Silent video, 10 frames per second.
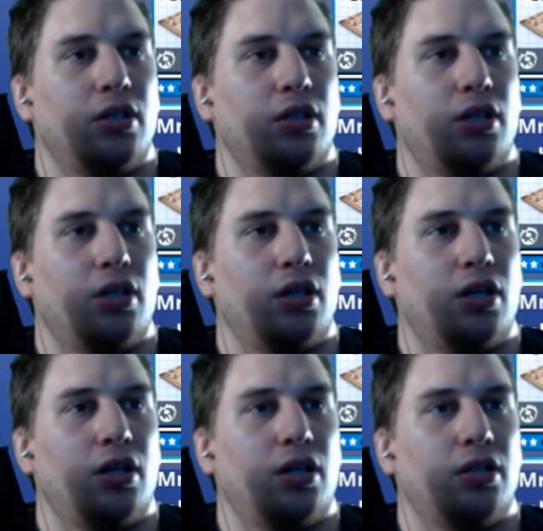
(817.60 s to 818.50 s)

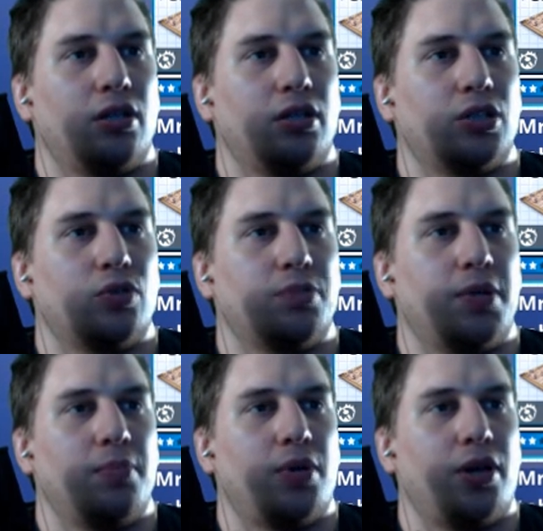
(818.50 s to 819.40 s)
And this one's
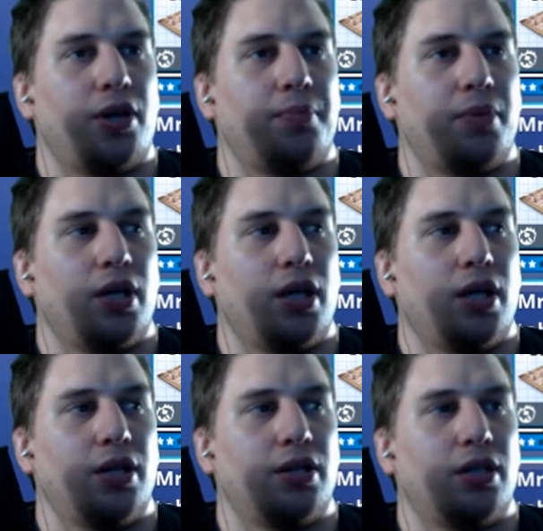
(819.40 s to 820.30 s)
being brought up.
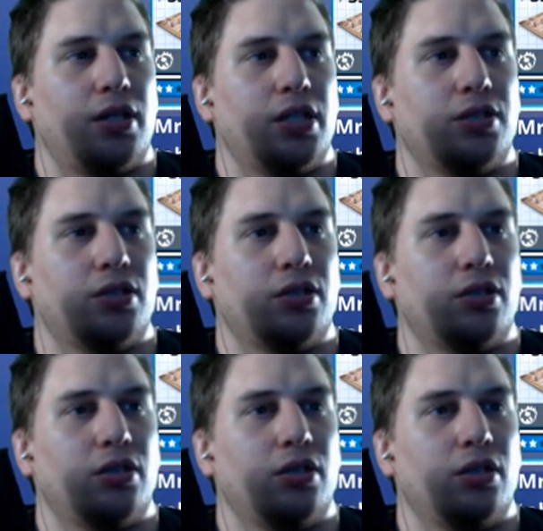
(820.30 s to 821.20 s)
And
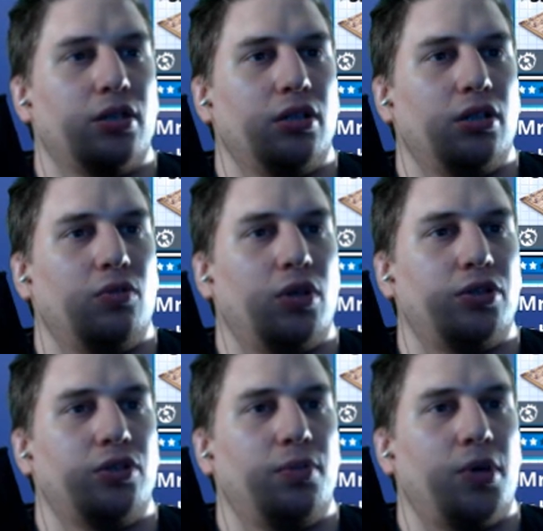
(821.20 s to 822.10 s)
this, what I'll
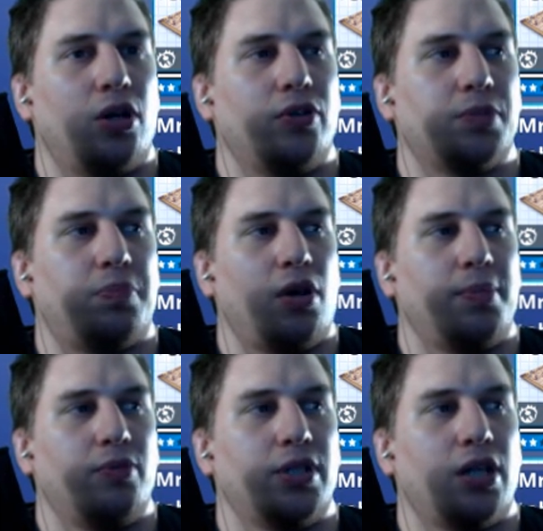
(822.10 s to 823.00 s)
do tomorrow is
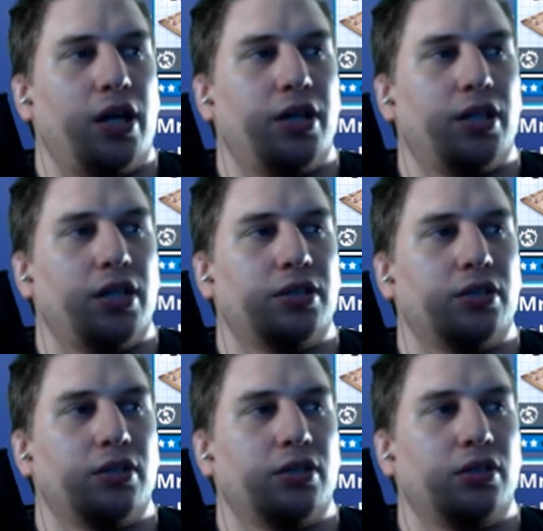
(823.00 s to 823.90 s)
probably retire
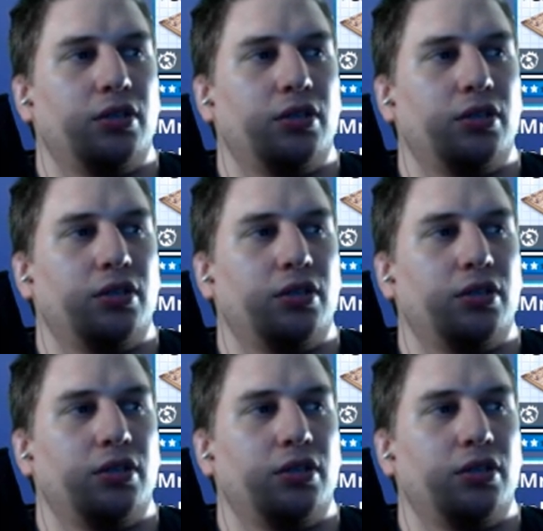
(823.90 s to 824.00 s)
this.